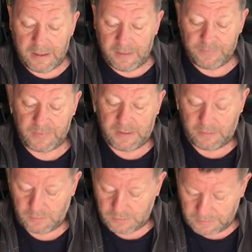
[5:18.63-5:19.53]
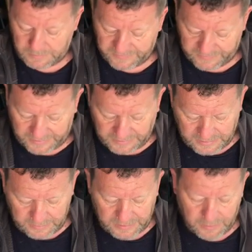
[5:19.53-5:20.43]
Let me find it.
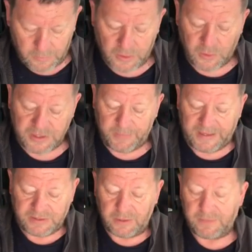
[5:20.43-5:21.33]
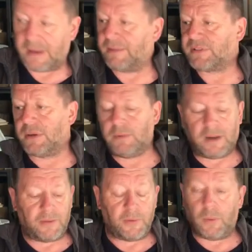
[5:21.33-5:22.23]
There you go. I cut a piece off like so, and
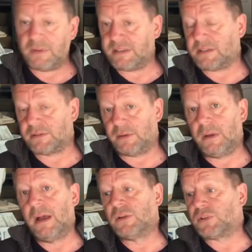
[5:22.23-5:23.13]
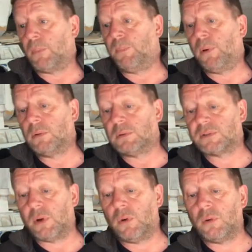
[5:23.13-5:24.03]
I thought, well, this will do. So I pulled
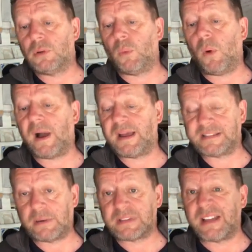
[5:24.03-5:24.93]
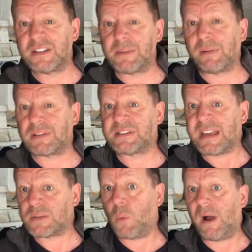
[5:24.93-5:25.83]
all the wires out, and there's about
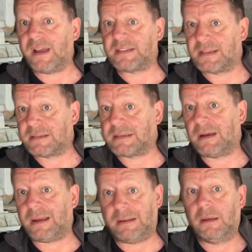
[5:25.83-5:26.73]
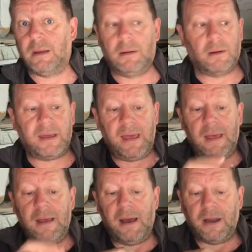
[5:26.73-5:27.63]
6 wires inside. Okay,
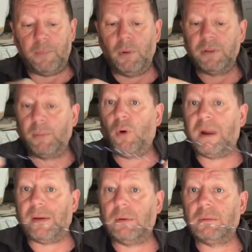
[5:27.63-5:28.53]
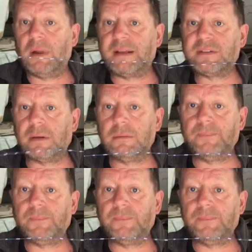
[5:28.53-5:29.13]
and I pulled them all out like so.